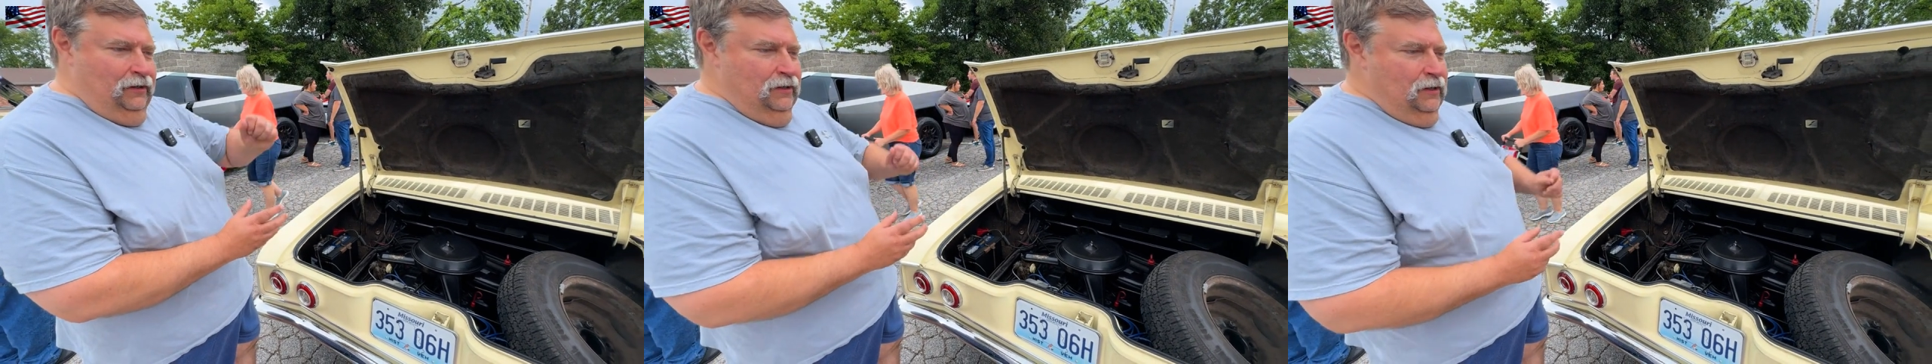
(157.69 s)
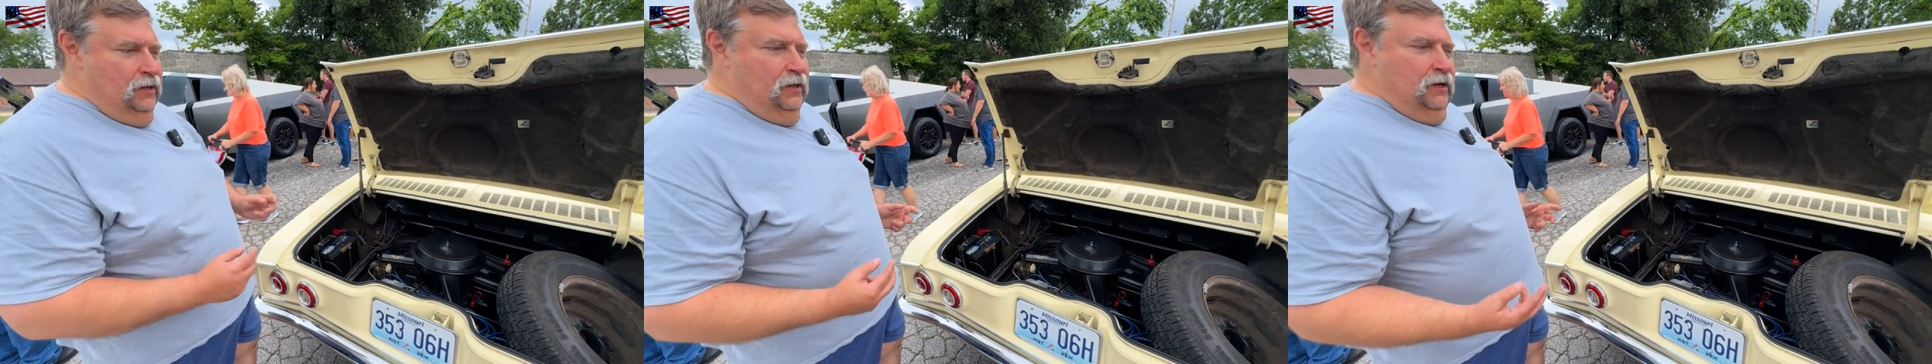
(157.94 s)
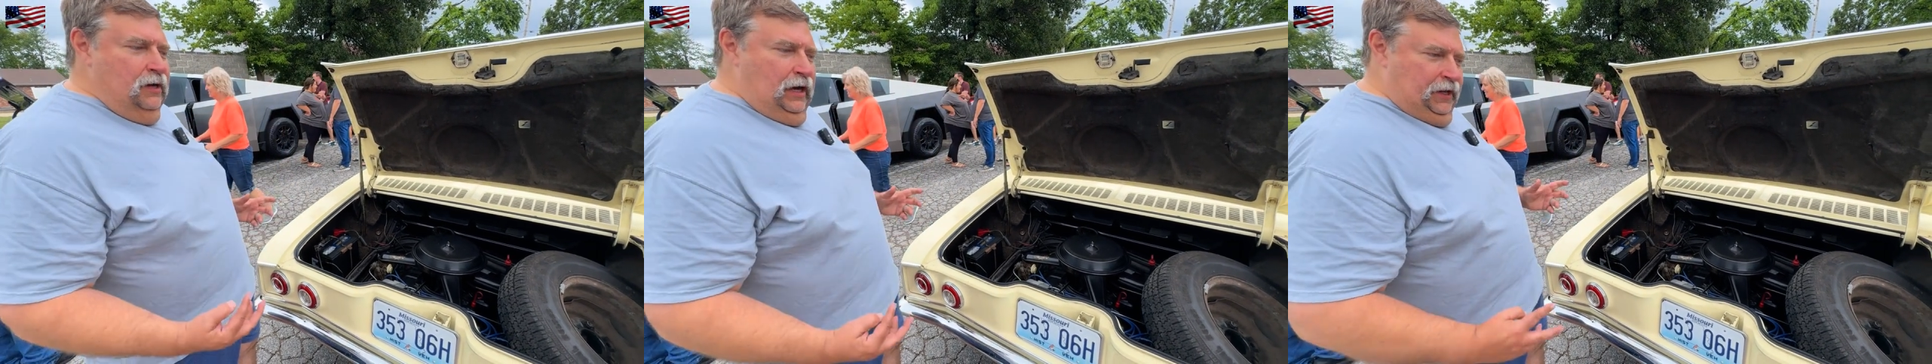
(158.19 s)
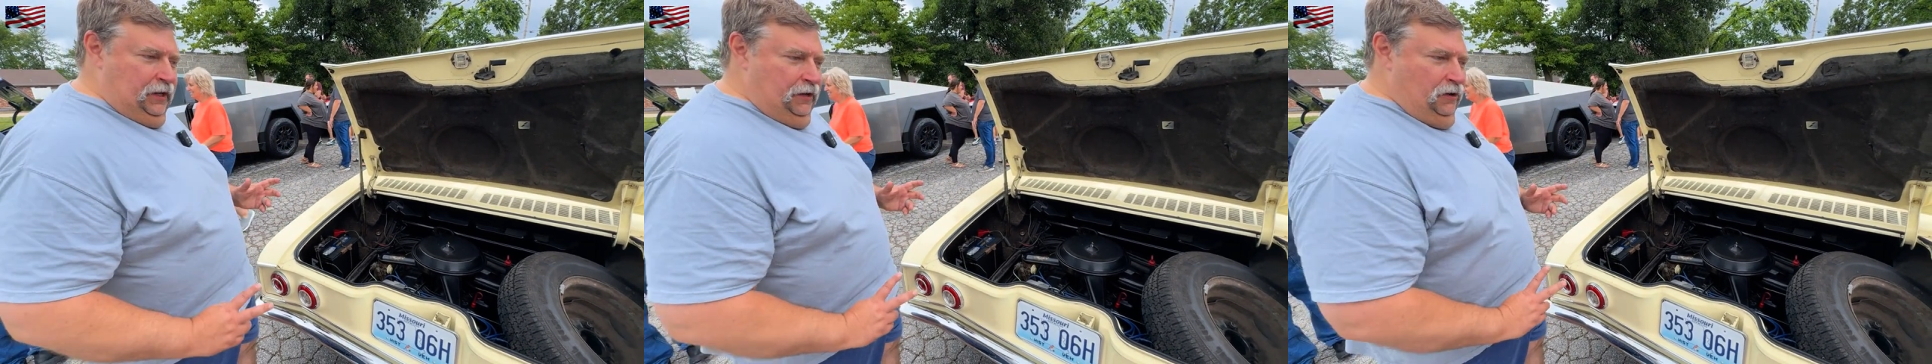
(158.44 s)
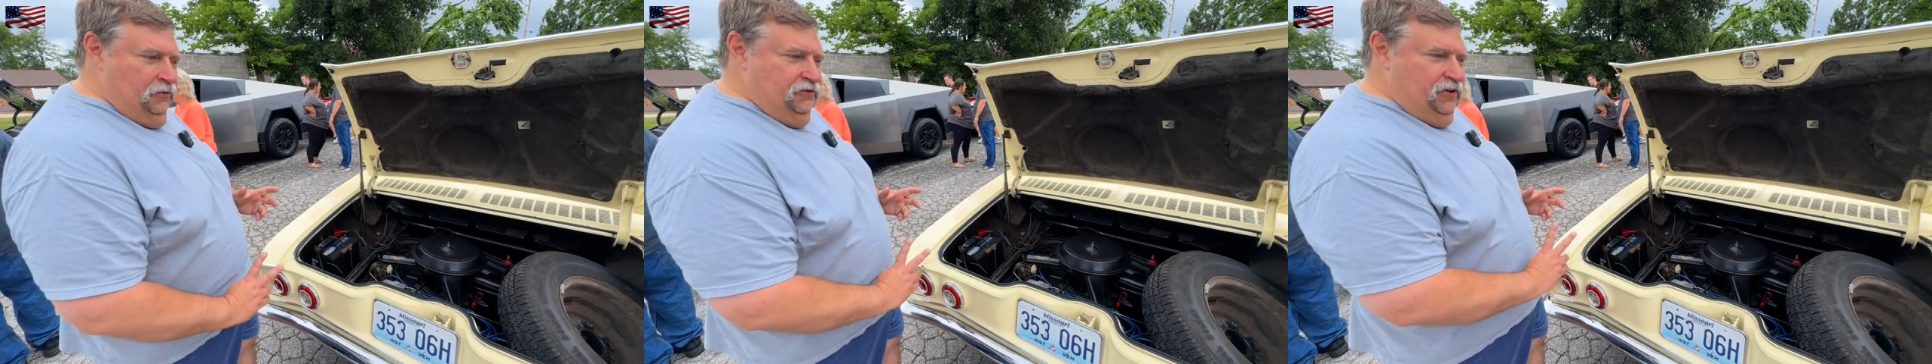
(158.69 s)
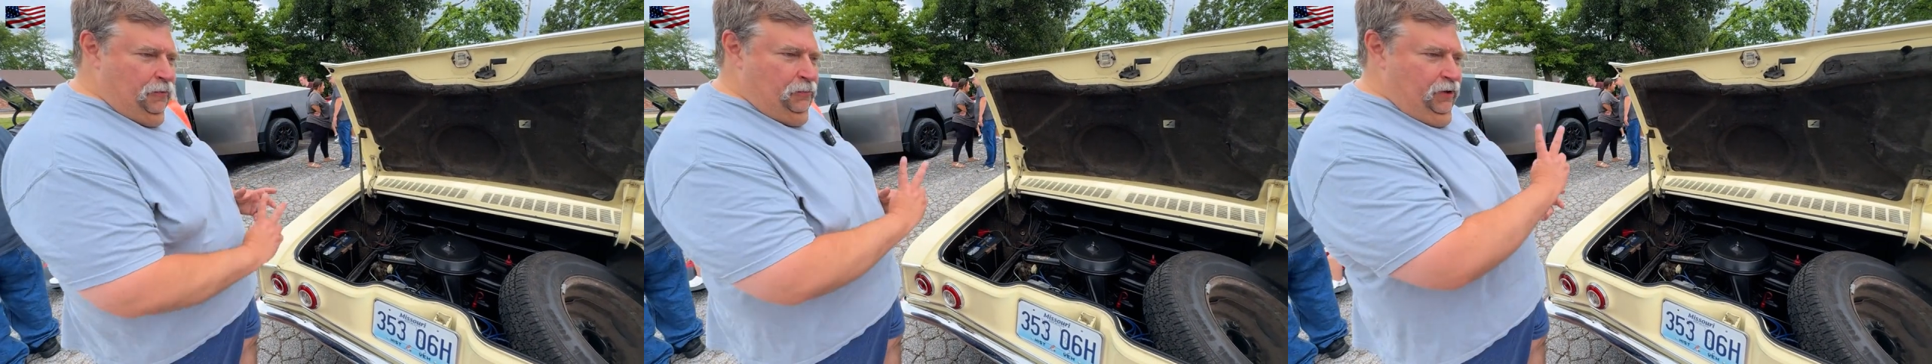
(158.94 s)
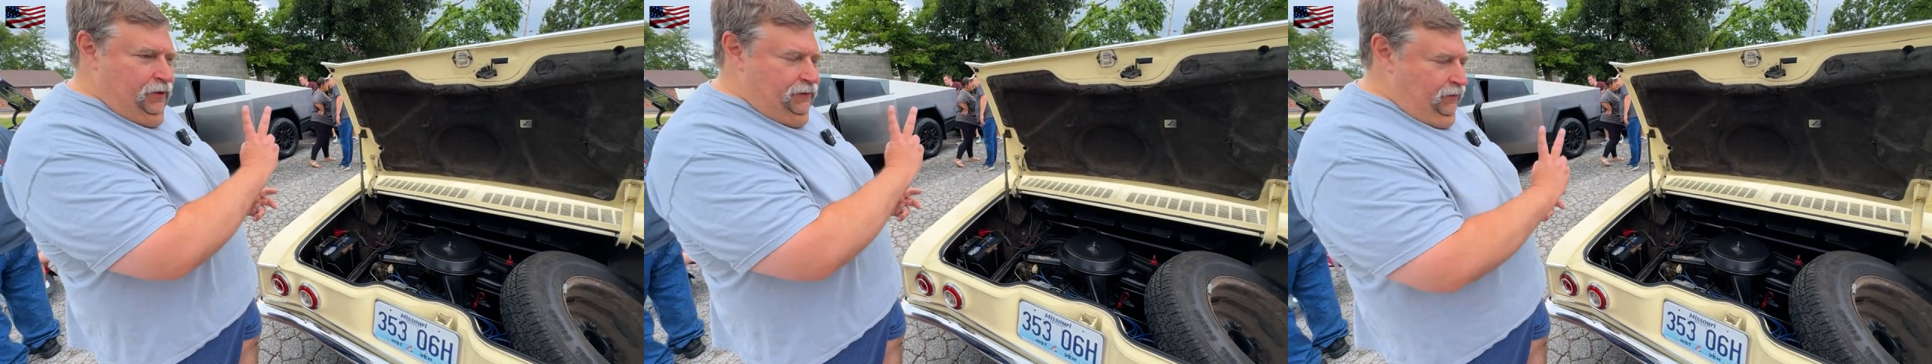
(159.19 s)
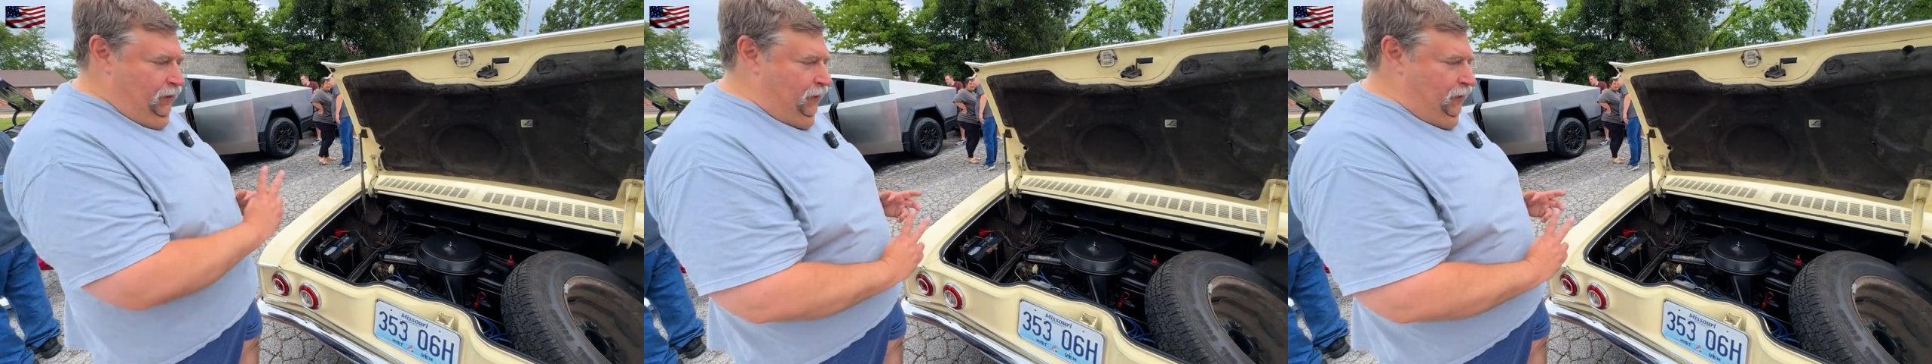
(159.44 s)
and then there's separate